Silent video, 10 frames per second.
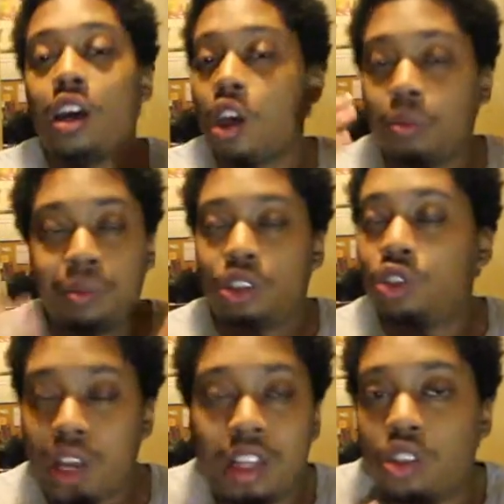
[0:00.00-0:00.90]

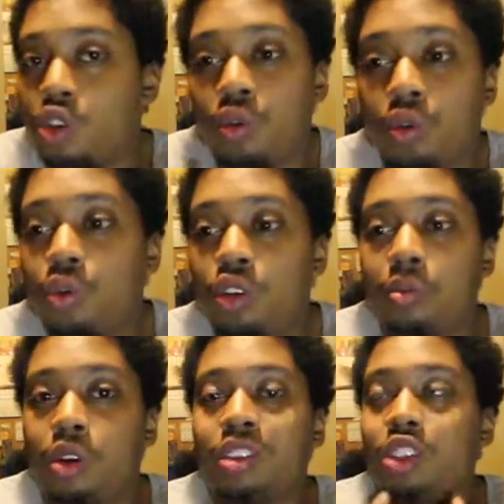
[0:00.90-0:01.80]
It's so rewarding
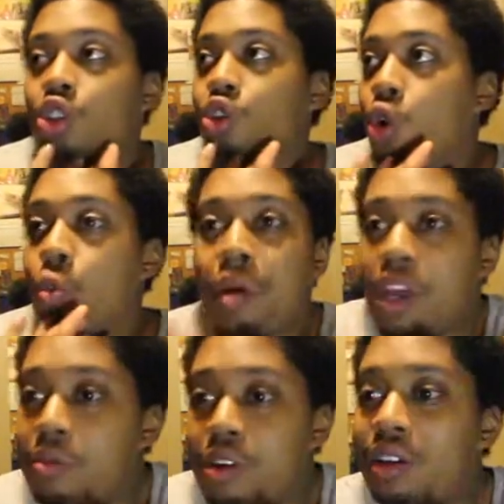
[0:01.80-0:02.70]
because it's your
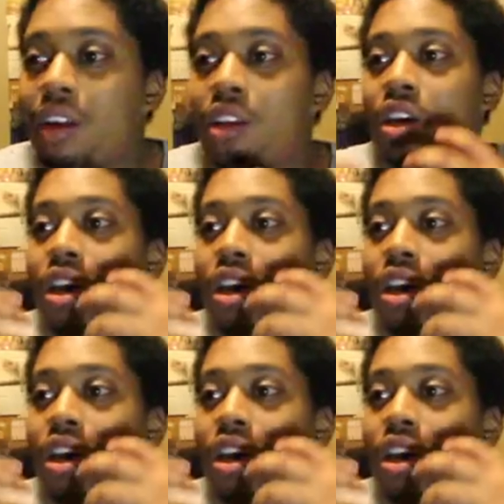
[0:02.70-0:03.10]
baby. Like,